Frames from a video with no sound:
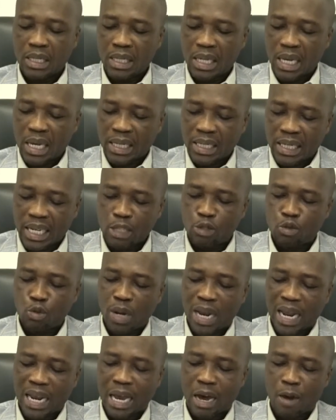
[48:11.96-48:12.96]
And this
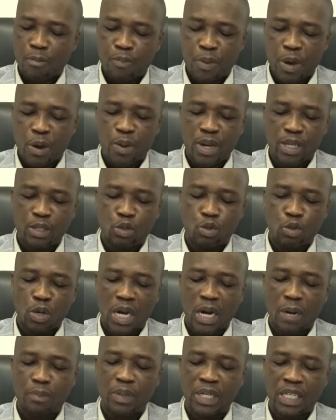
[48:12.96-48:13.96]
will allow parents to
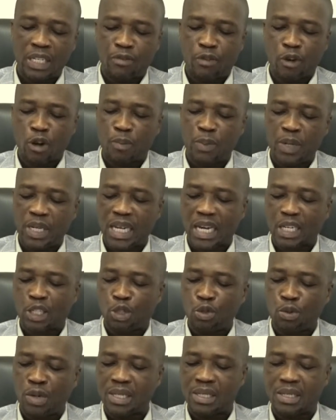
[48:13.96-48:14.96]
help in developing their
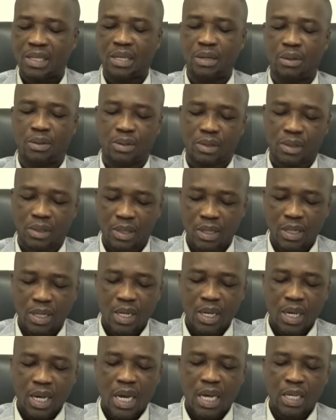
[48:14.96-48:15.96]
children's skills
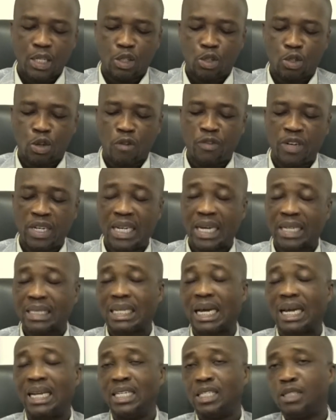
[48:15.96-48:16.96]
and discovering their
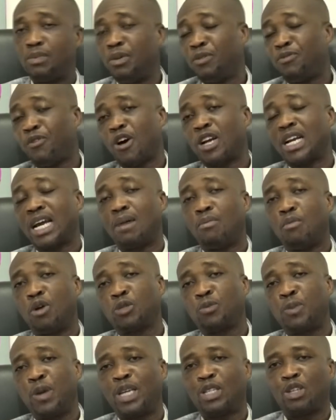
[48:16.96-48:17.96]
talent. Before now,
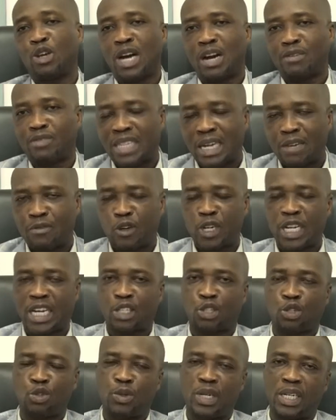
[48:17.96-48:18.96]
most parents don't have time for their
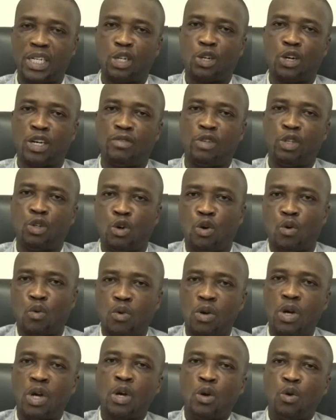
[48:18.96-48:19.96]
children. They don't even
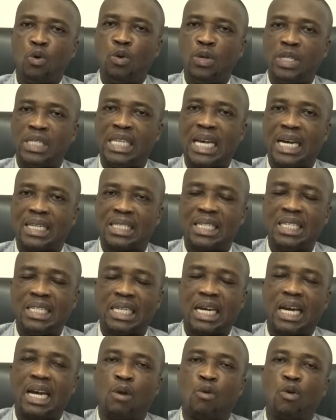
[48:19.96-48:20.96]
know who is their
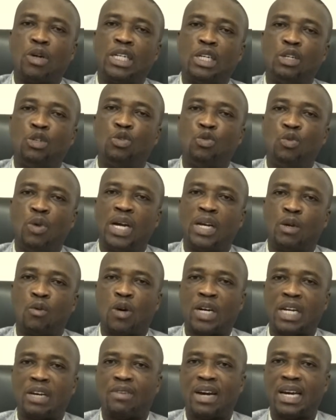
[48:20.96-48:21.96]
teacher and what they do and
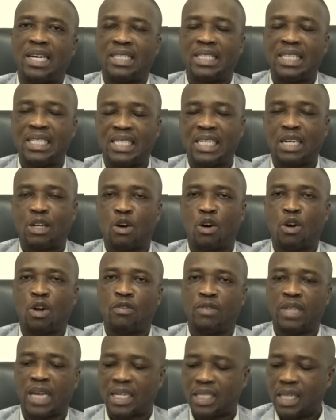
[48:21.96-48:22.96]
whatever it is and all
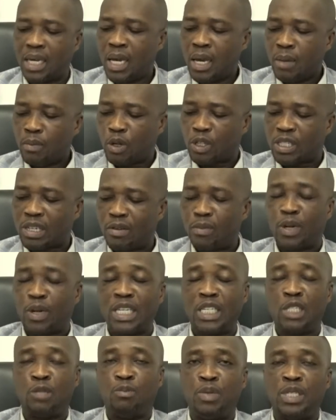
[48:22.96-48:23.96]
of that, because
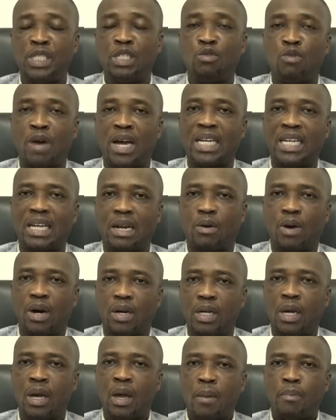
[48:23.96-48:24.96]
everybody is busy running
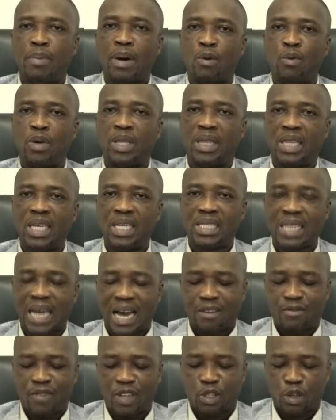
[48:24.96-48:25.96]
around. But with this
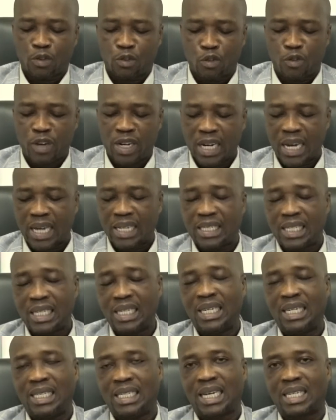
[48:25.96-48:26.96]
advent of
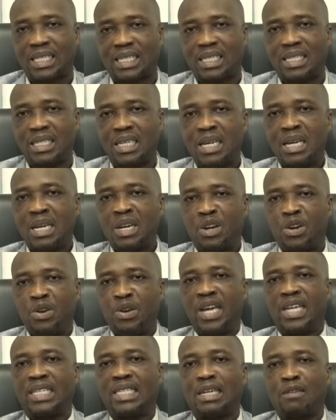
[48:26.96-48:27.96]
COVID-19, it has
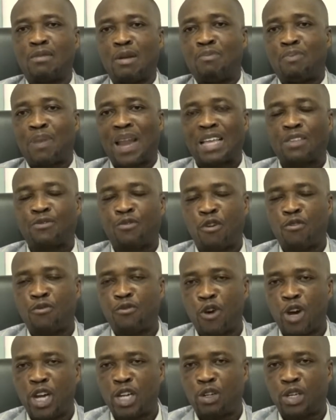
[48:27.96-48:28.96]
created a platform
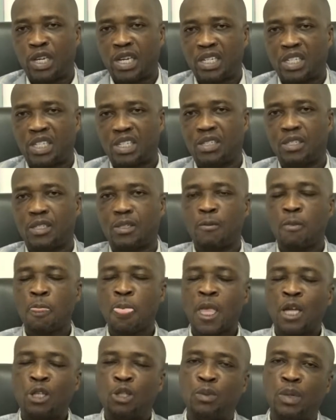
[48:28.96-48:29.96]
for educations
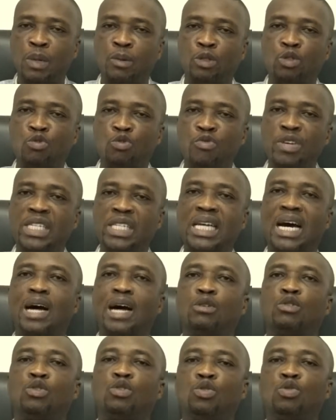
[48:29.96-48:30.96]
to be able to reach
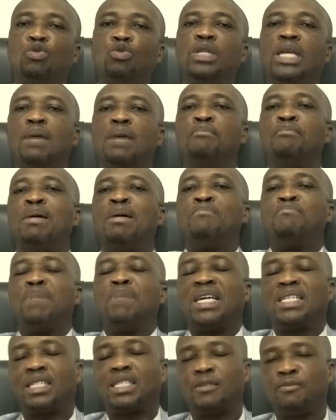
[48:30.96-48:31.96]
out to their
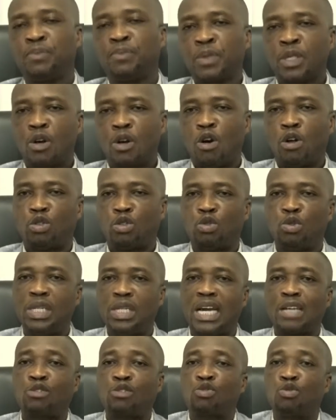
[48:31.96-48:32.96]
members or to
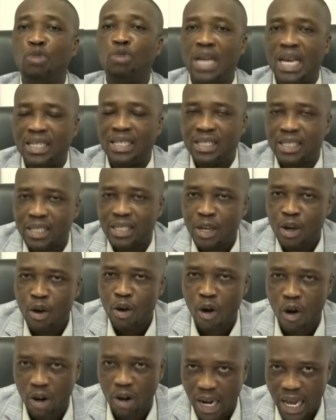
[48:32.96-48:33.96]
their students
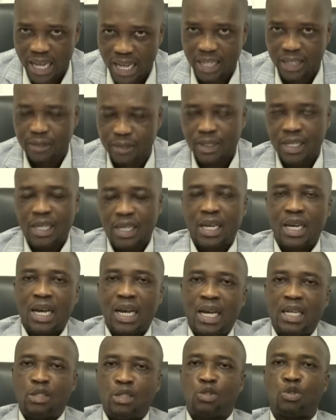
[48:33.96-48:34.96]
online.
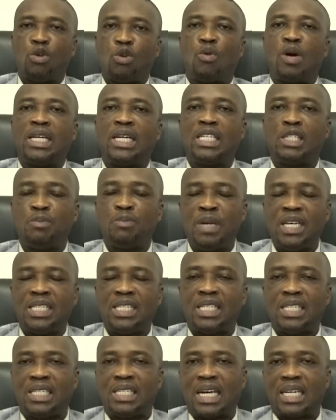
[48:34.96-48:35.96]
And so what it
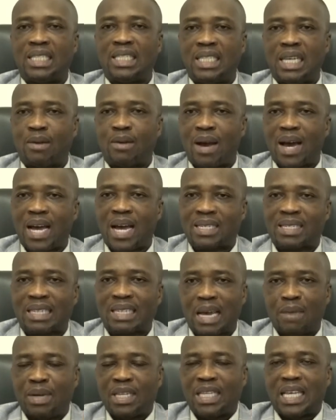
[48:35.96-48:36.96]
means is that there are
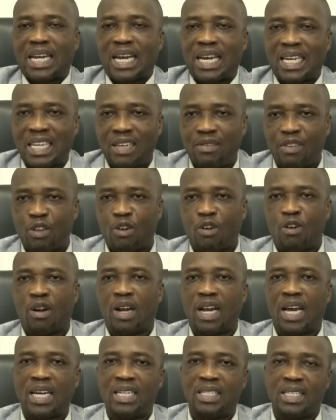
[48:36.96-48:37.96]
assignments that are given
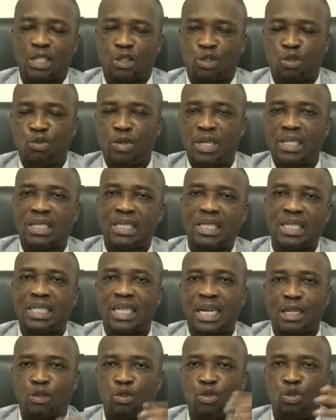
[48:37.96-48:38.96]
online. The children sit
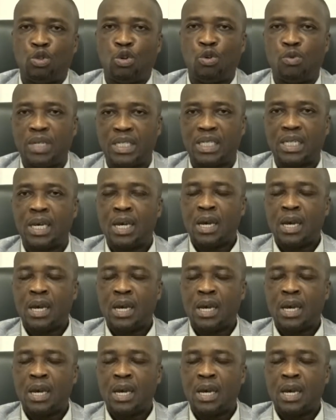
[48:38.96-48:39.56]
down to do it.